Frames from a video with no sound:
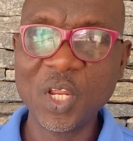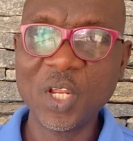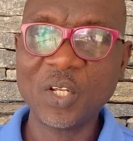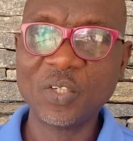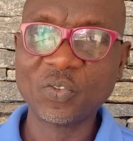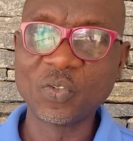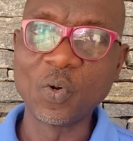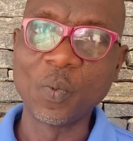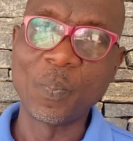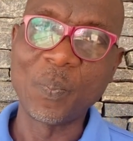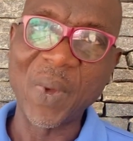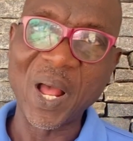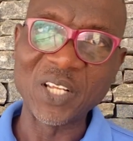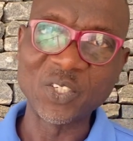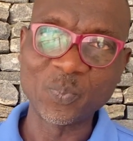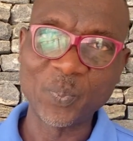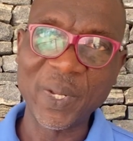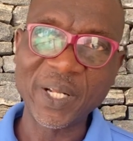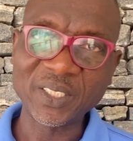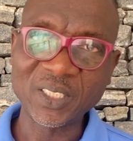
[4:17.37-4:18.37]
So
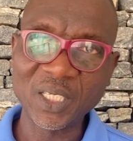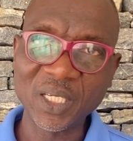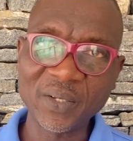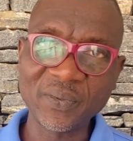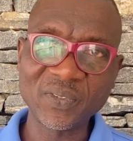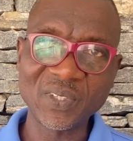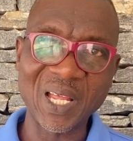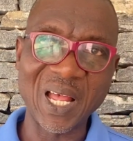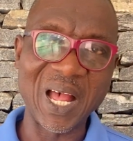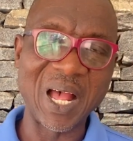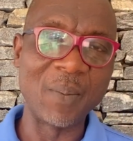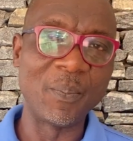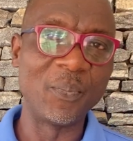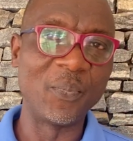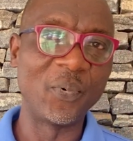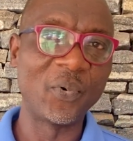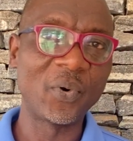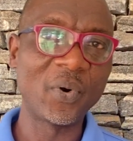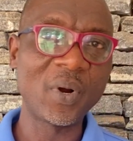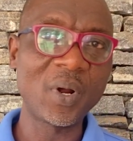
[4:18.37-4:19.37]
perspectives are
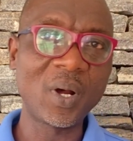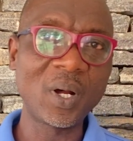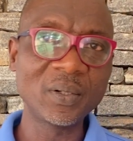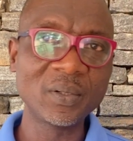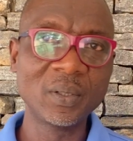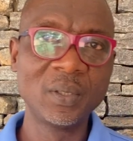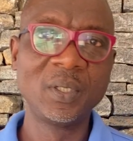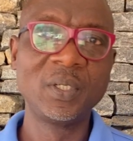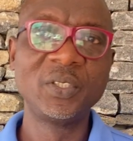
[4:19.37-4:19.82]
broad,